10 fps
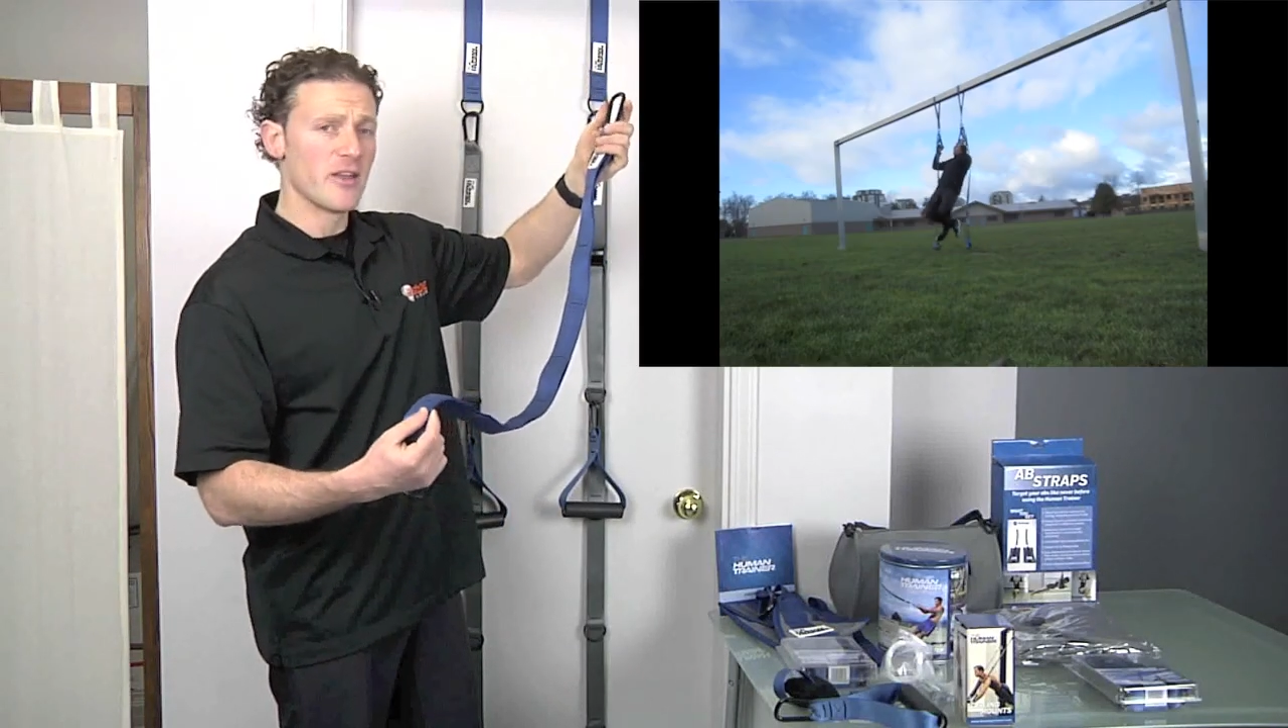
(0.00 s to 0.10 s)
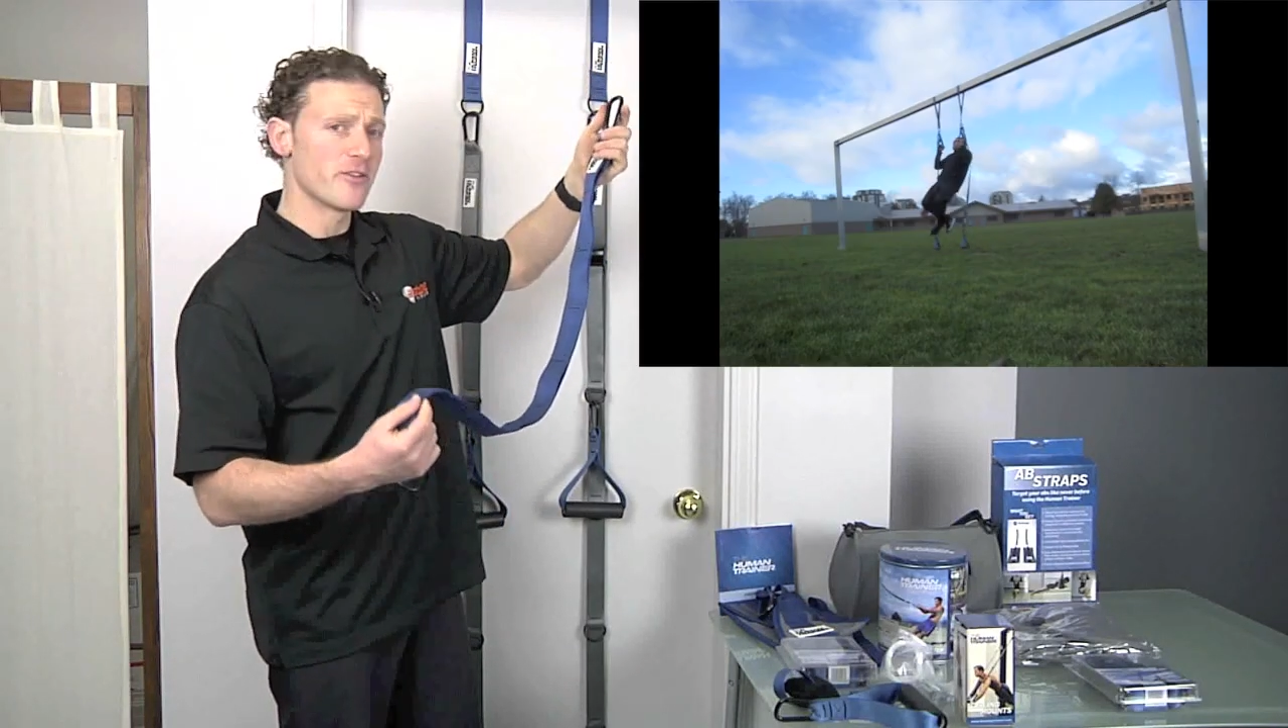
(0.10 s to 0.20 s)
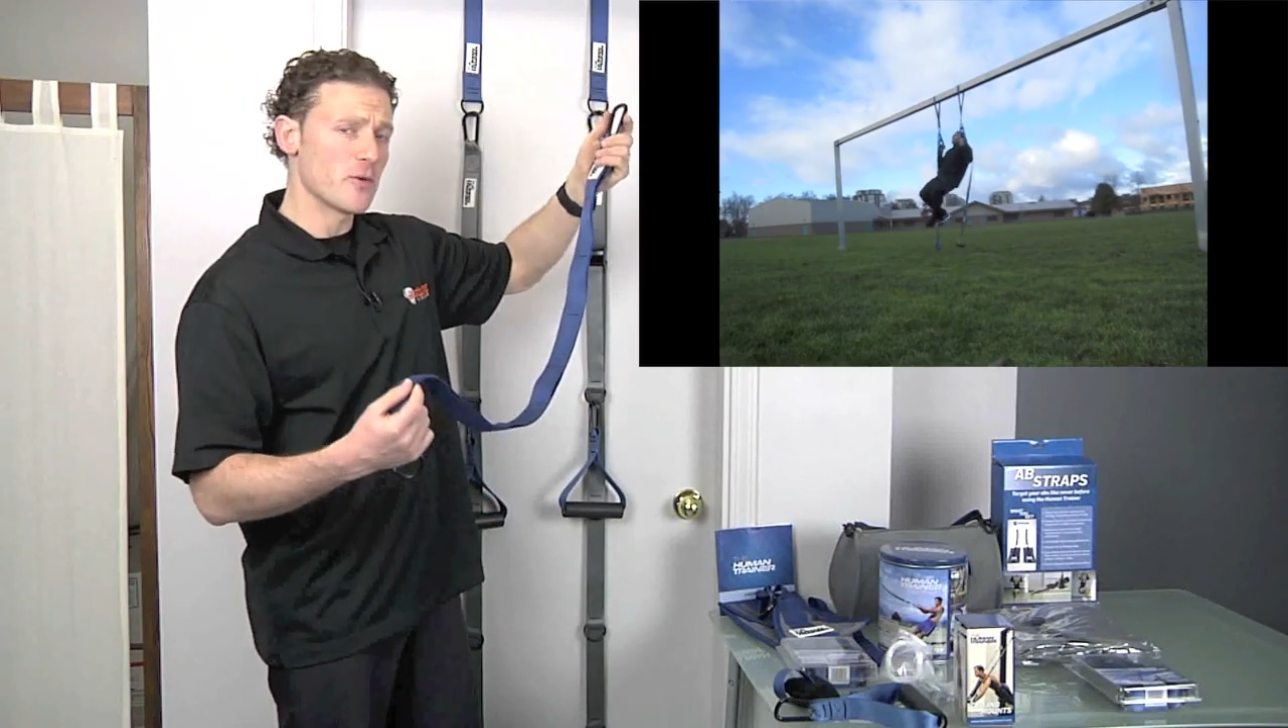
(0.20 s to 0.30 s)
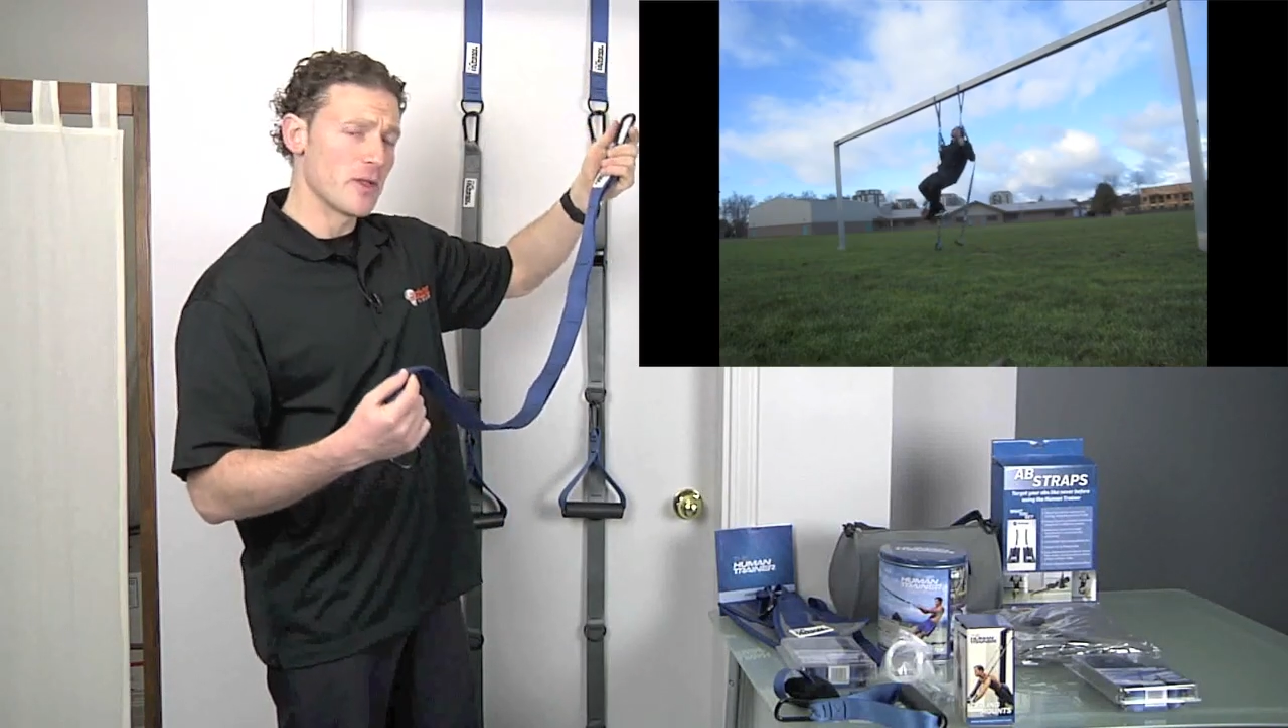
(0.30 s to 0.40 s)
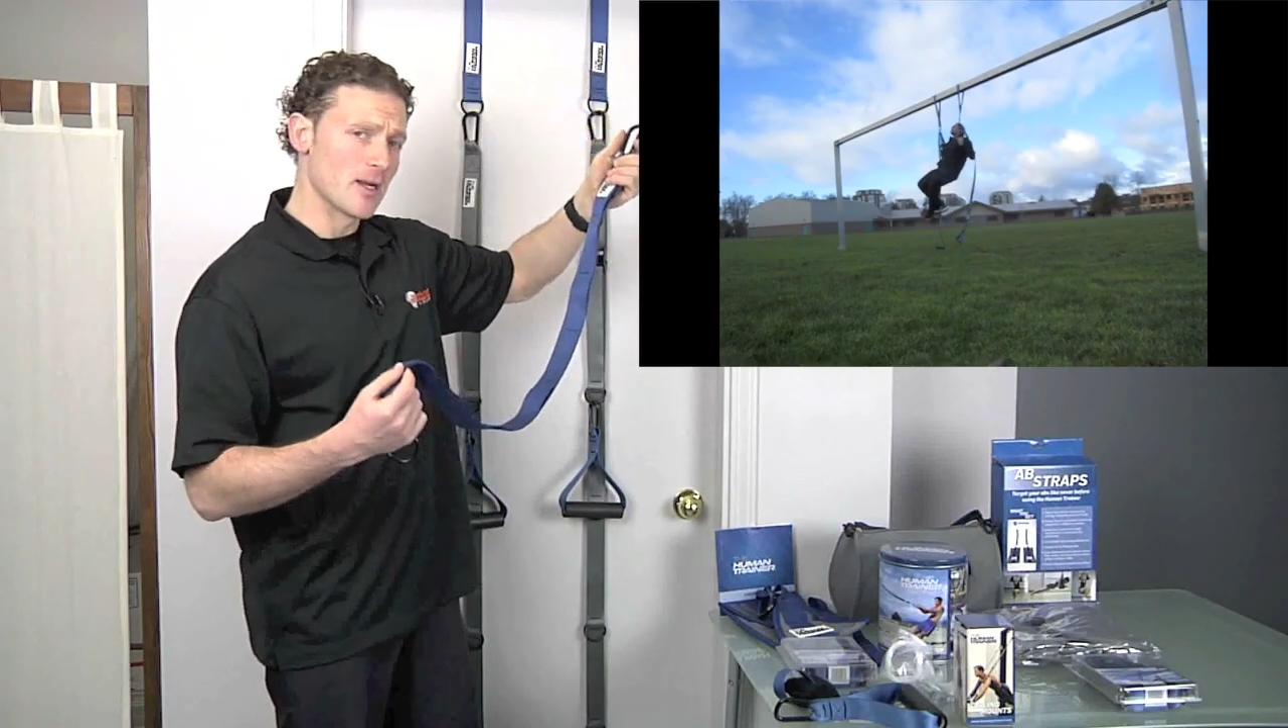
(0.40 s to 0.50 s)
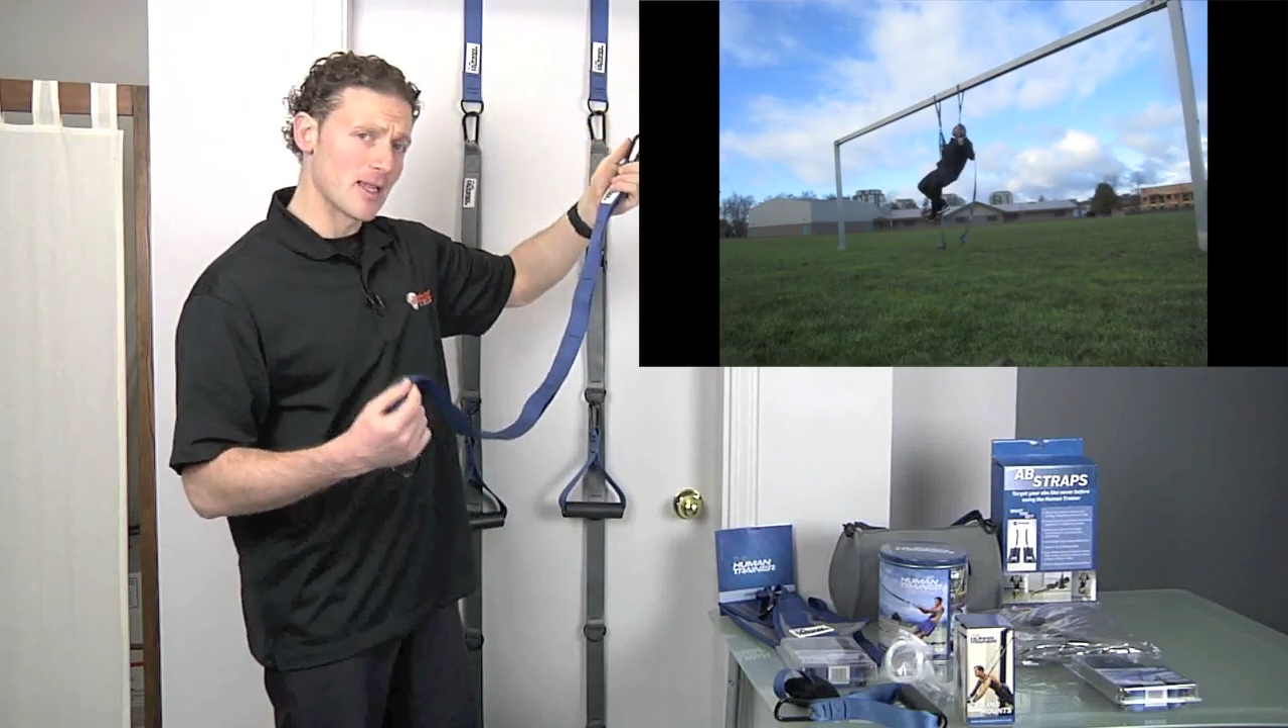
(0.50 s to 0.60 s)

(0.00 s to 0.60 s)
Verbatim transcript: is to either